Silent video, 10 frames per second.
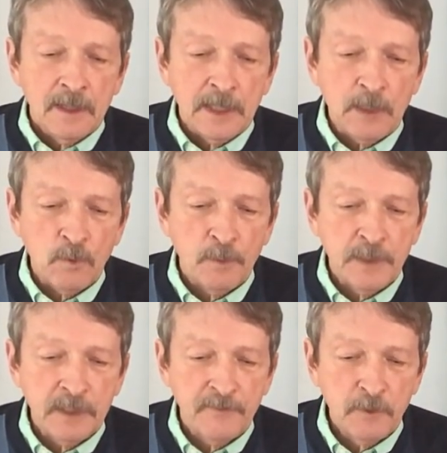It would
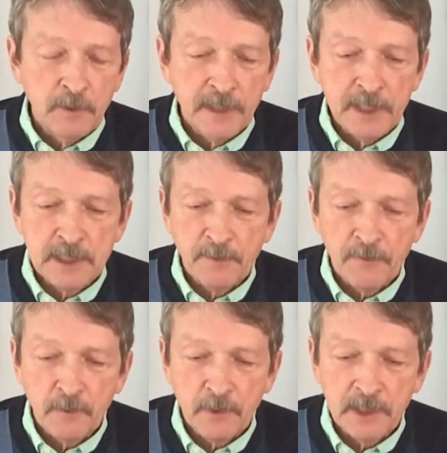be a few days
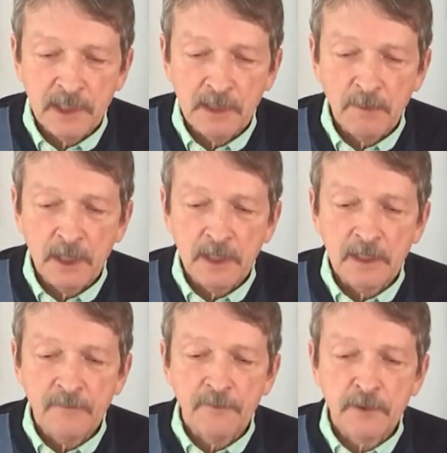before getting
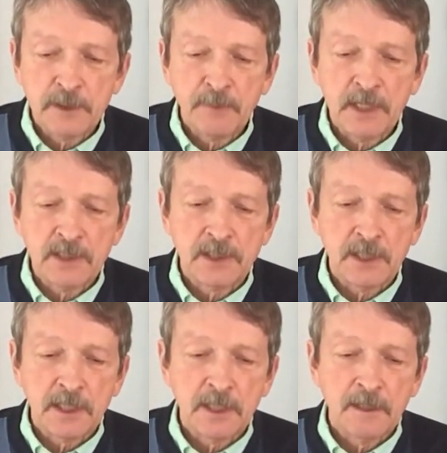my first
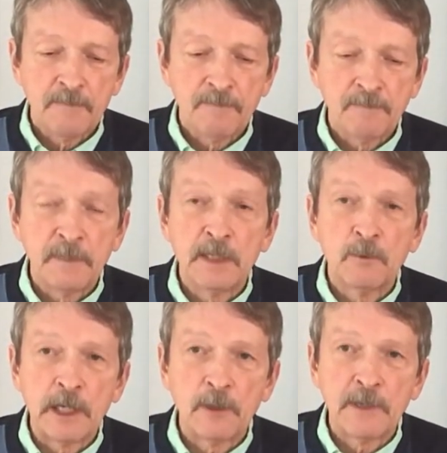paycheck.
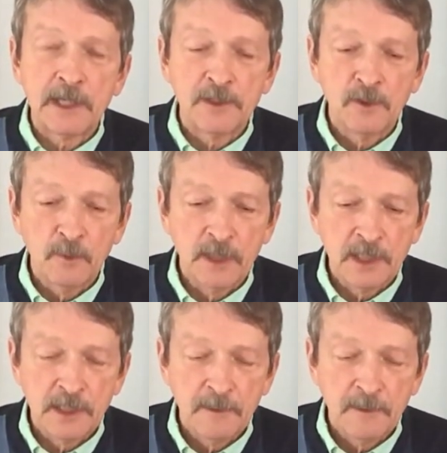Meanwhile, we had no money.